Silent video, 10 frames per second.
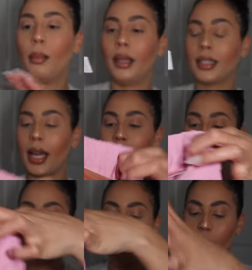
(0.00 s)
because I
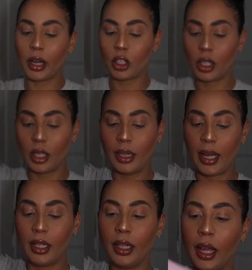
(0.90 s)
need some extra
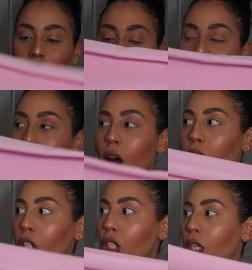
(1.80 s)
leg length. A lot
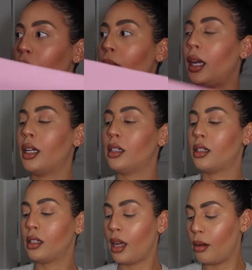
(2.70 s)
of Shein
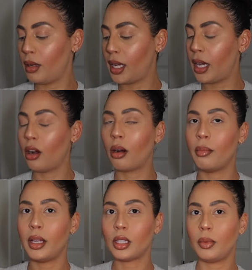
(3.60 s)
pants can be hit or
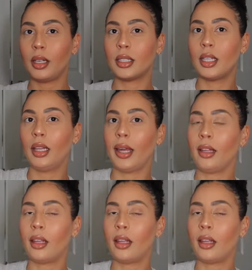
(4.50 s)
miss because the leg